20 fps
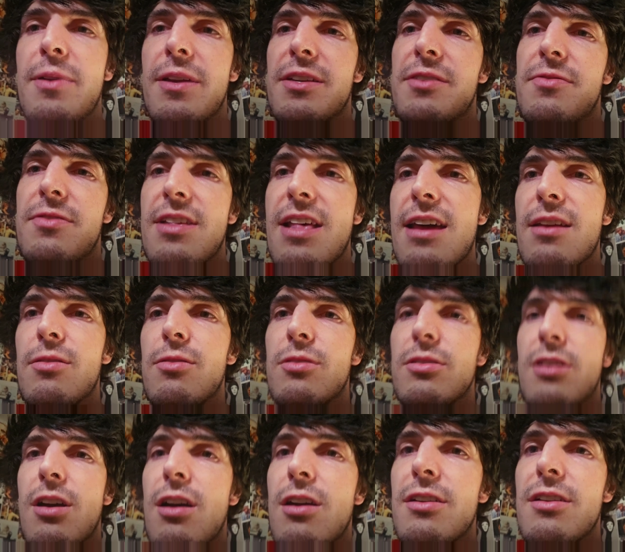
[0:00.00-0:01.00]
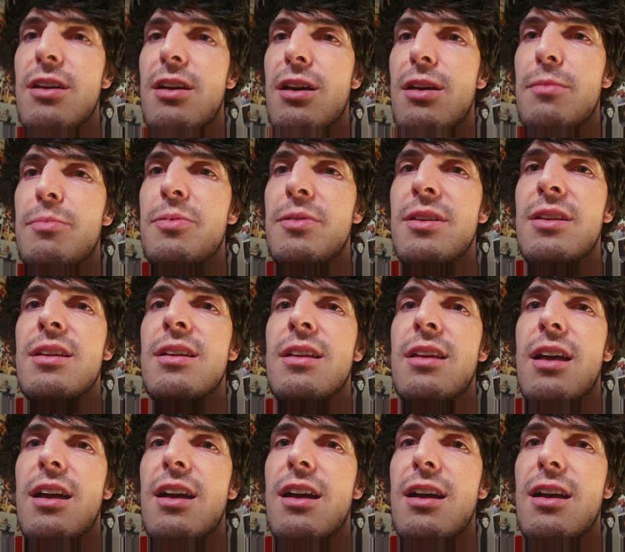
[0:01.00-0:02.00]
picks for that whole card up.
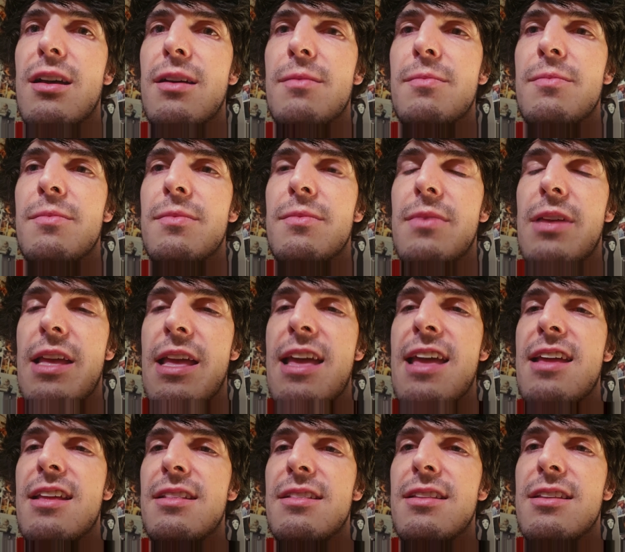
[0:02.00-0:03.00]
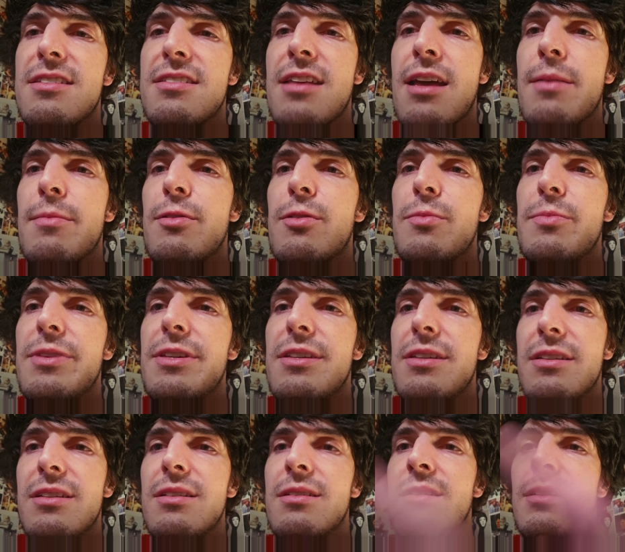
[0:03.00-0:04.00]
And this time it'll
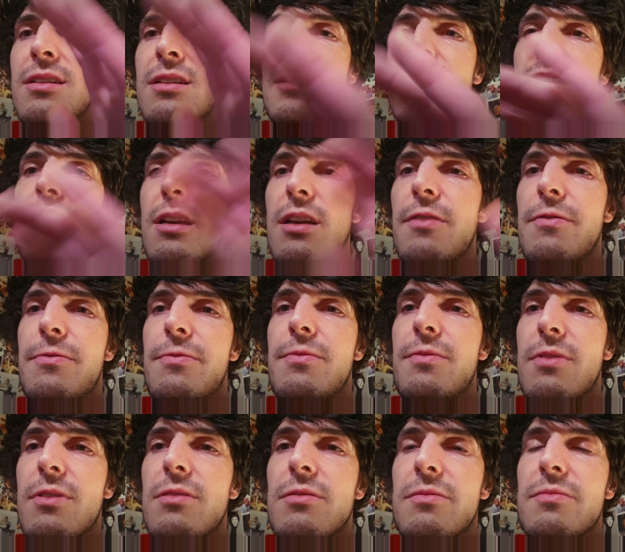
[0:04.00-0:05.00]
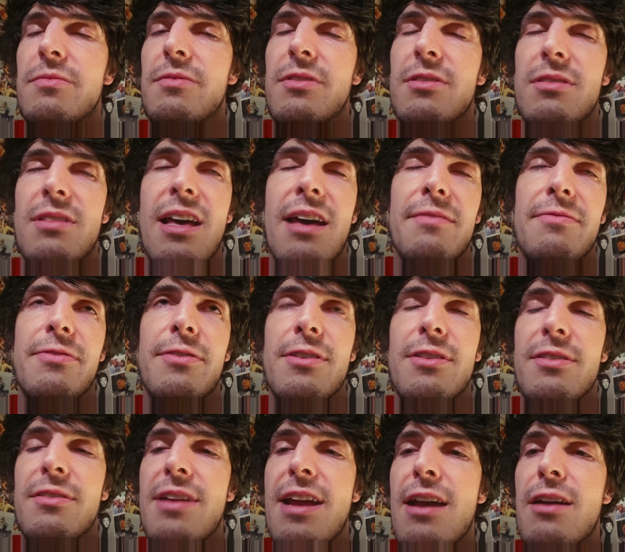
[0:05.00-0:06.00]
be a lot
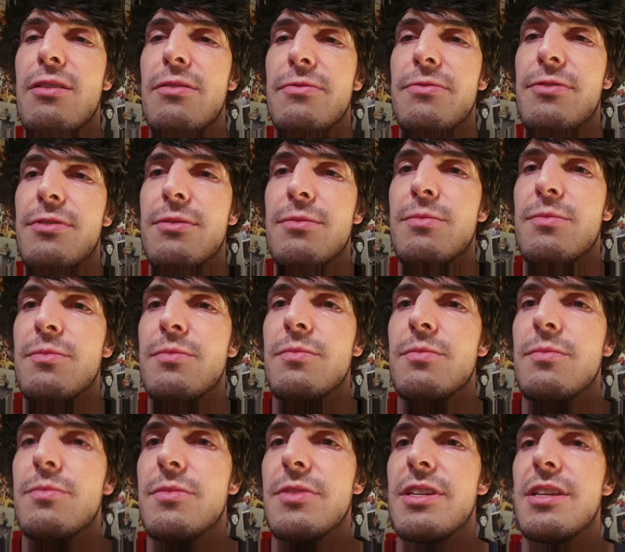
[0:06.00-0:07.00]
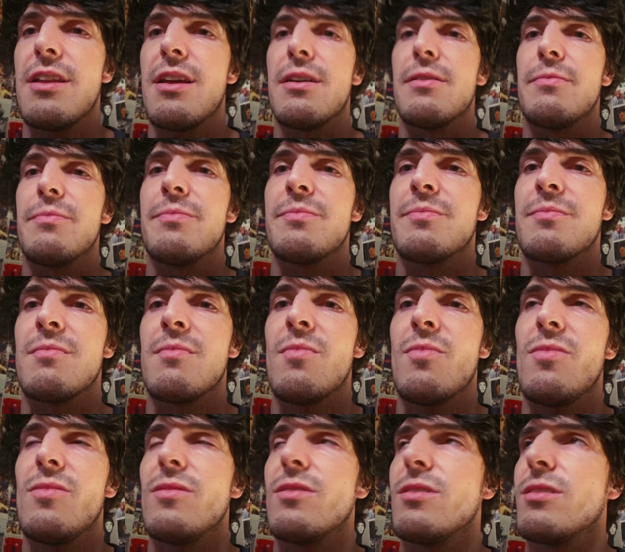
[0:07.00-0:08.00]
further out from, you know,
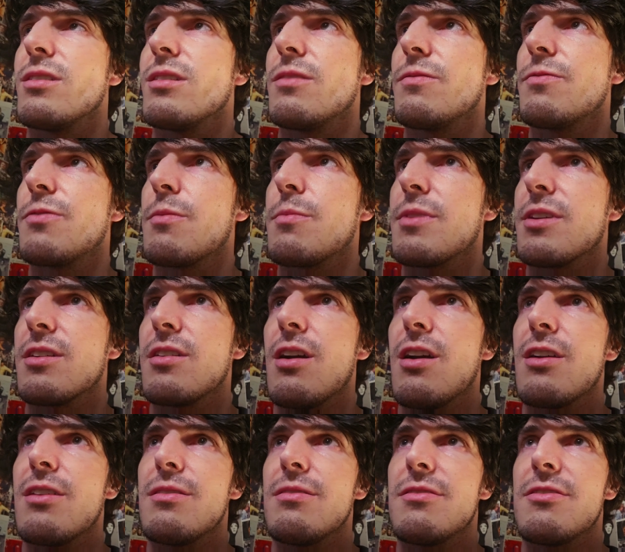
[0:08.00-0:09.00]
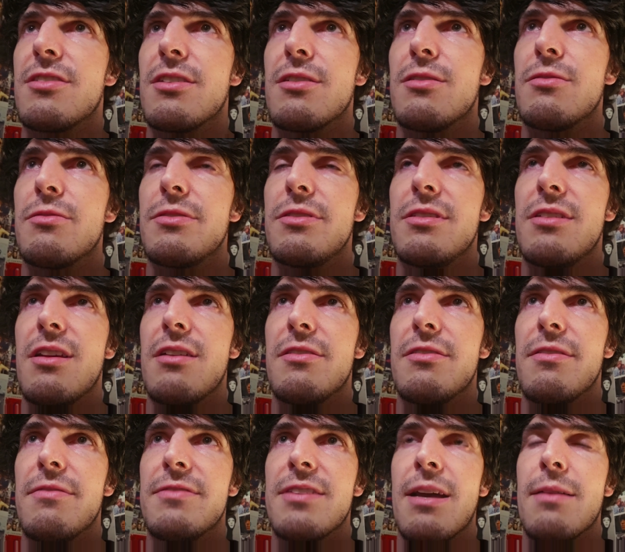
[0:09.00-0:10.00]
from the card. So, you know,
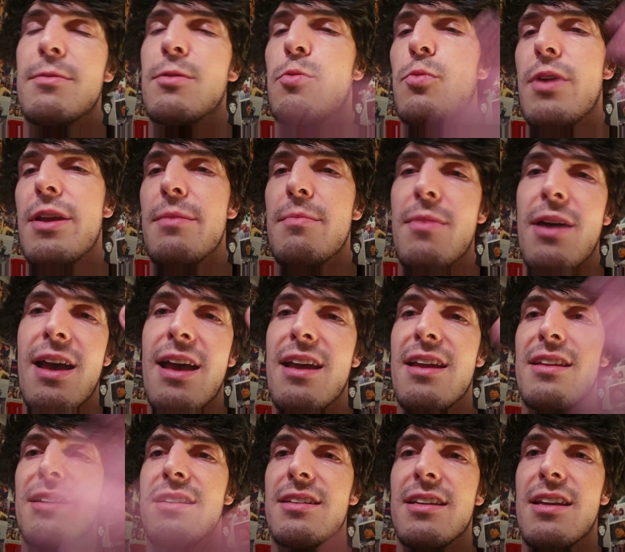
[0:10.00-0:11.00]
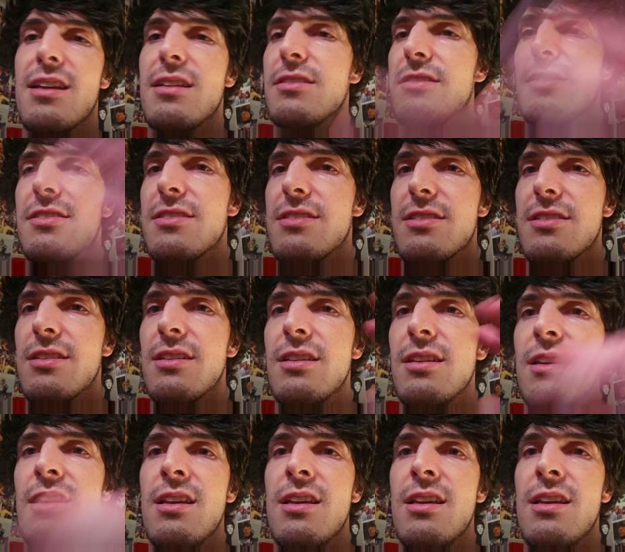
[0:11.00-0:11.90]
you have time to weigh mine against